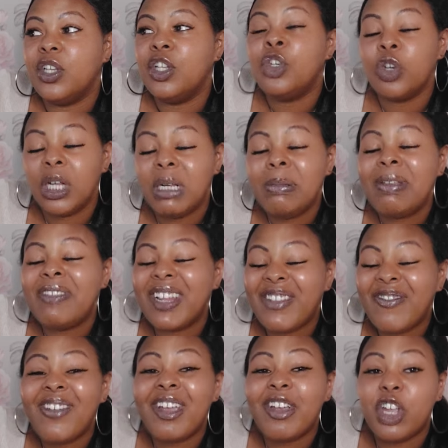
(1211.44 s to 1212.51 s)
You're going to be
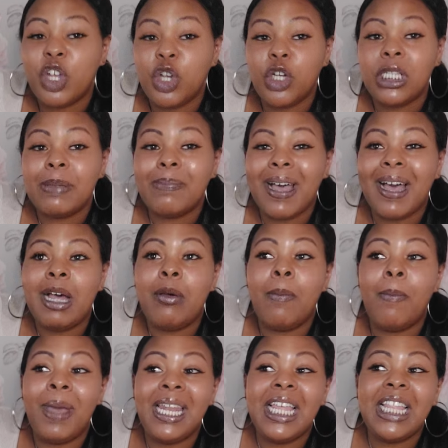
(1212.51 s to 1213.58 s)
feeling very good about
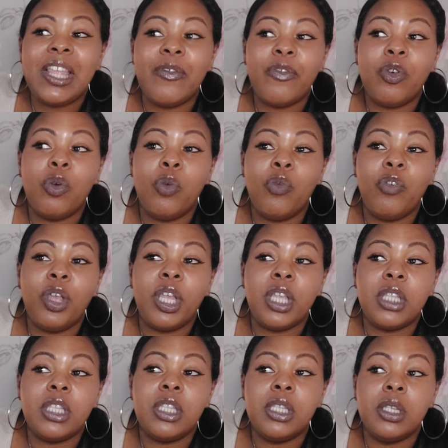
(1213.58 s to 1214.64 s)
many different
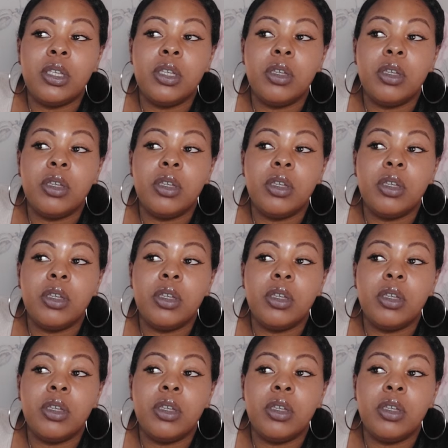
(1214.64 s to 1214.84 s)
things.